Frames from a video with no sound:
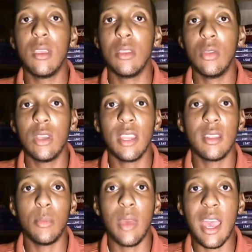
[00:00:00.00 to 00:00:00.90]
You look
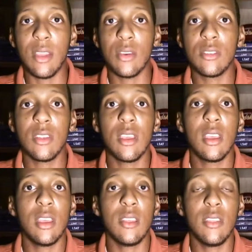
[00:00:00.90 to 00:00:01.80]
at the Packers,
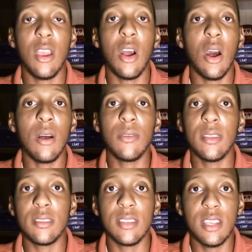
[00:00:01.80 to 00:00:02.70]
their
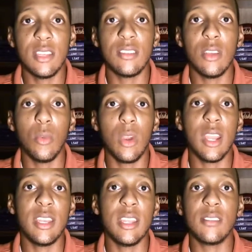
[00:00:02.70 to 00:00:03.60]
offense isn't where
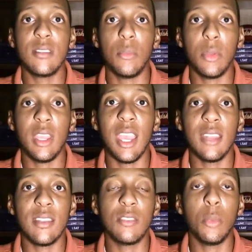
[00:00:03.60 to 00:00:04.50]
it needs to be
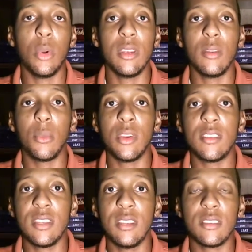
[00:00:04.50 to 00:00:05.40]
at this point in the
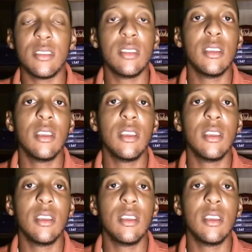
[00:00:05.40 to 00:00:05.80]
preseason.